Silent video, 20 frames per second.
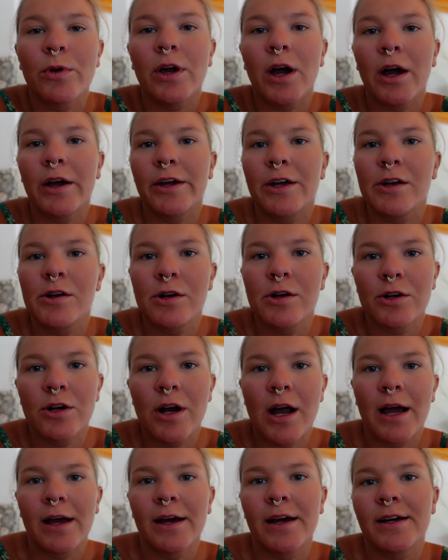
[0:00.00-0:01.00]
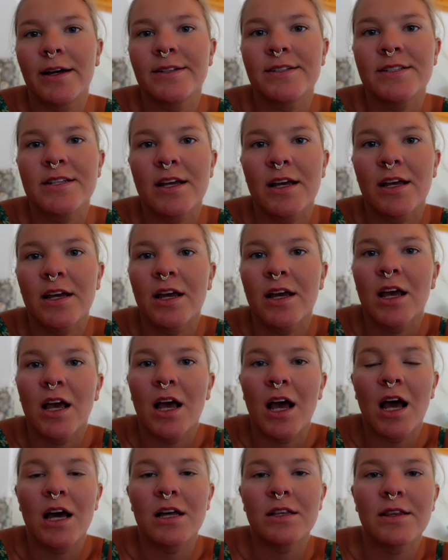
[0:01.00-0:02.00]
got here at
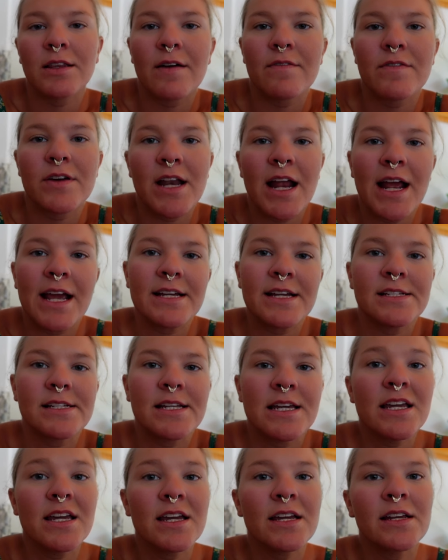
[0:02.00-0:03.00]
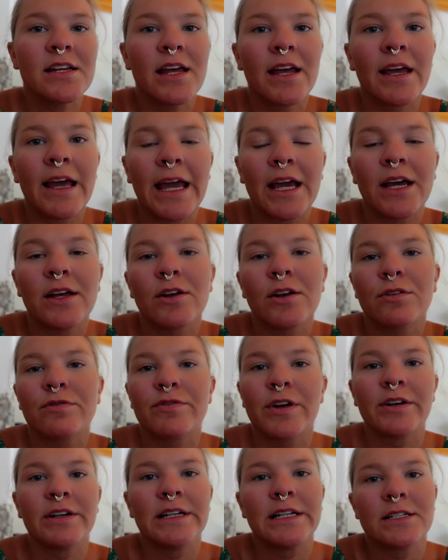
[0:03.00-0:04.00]
11.18, and our
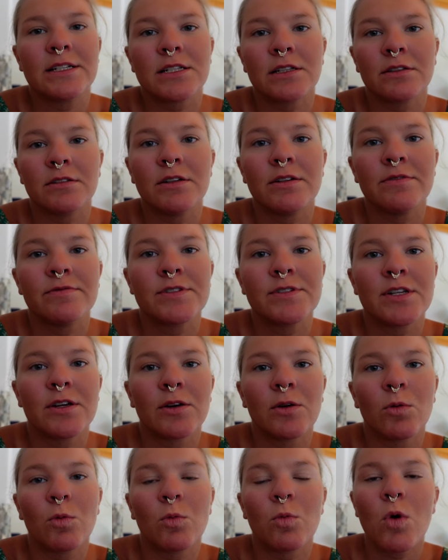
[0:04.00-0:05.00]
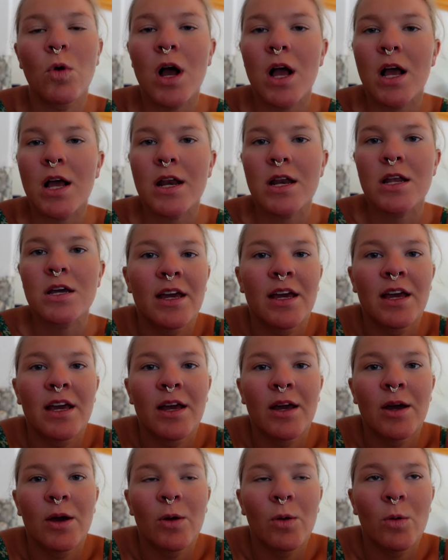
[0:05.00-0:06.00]
ferry doesn't leave till 1.
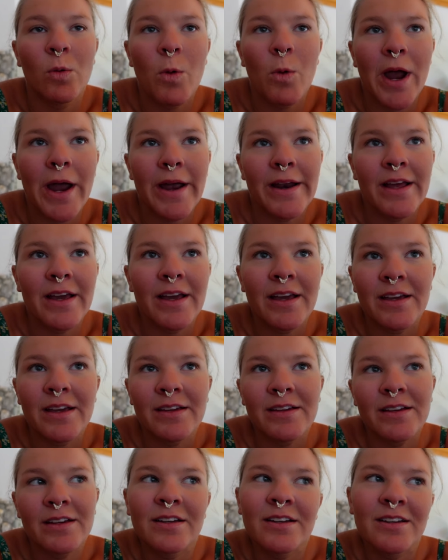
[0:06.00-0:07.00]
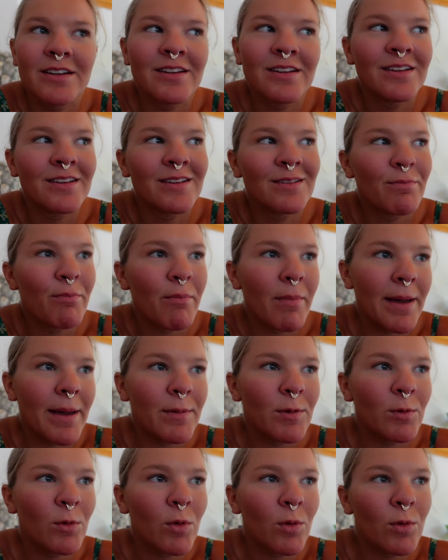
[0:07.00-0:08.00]
Waiting.
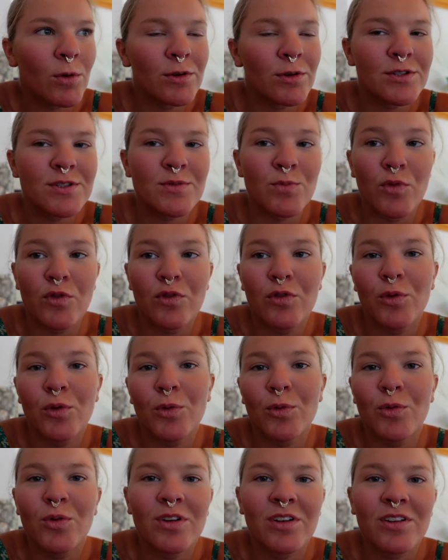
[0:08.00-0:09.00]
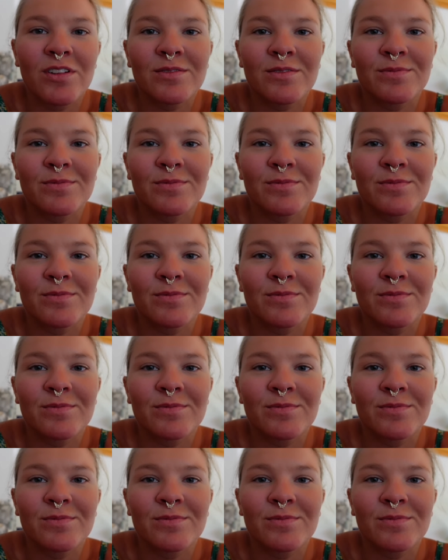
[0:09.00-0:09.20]
Maybe we'll order some food